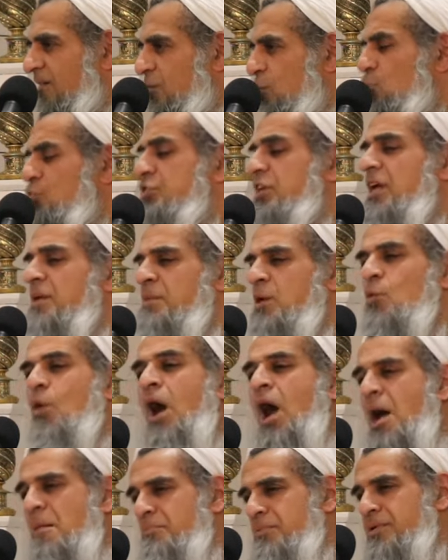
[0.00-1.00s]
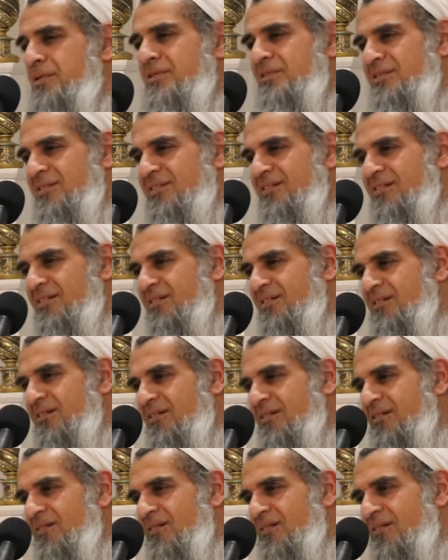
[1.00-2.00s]
You tell me what happened.
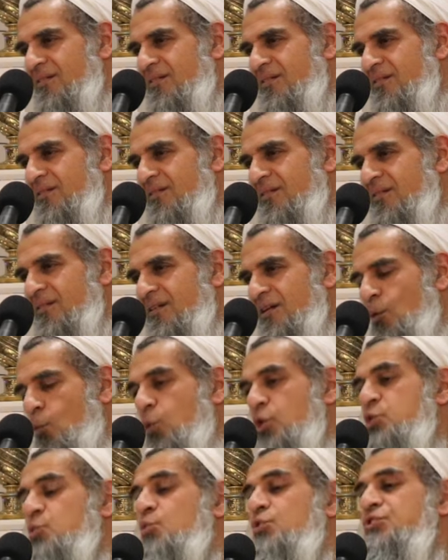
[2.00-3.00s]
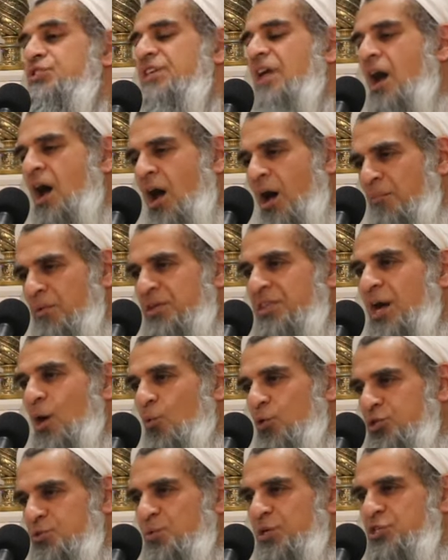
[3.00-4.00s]
Which was the army
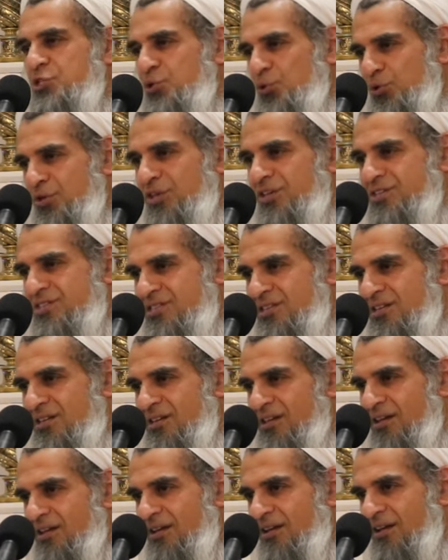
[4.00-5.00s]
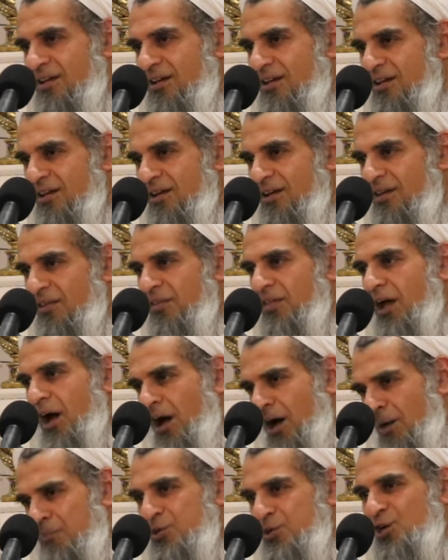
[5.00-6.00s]
that was victorious? The
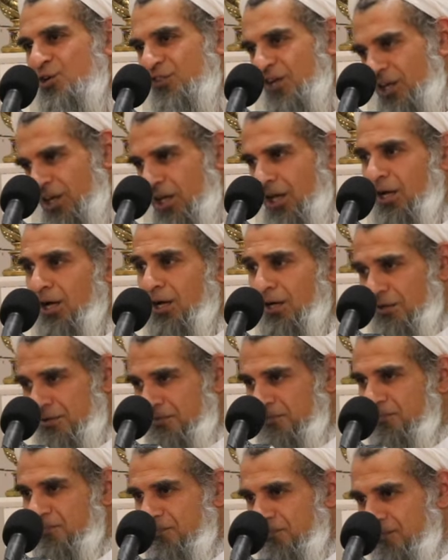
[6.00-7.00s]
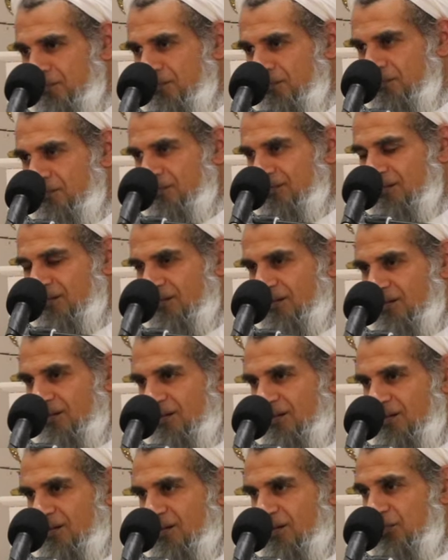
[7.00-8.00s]
army of Allah.
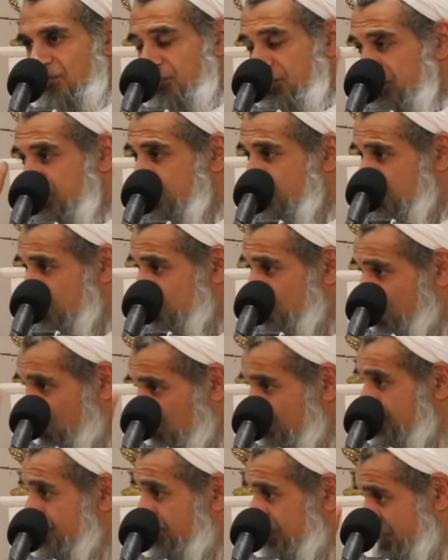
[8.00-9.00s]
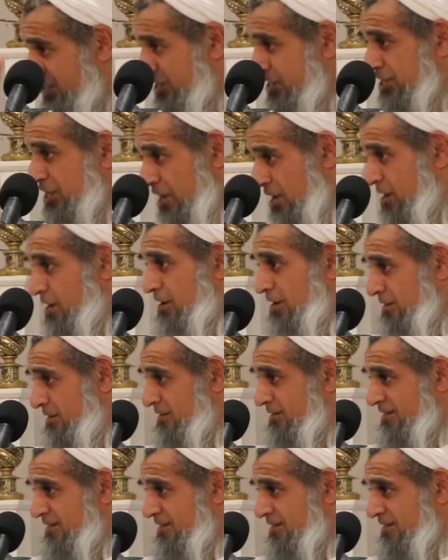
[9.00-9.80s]
This just was the start.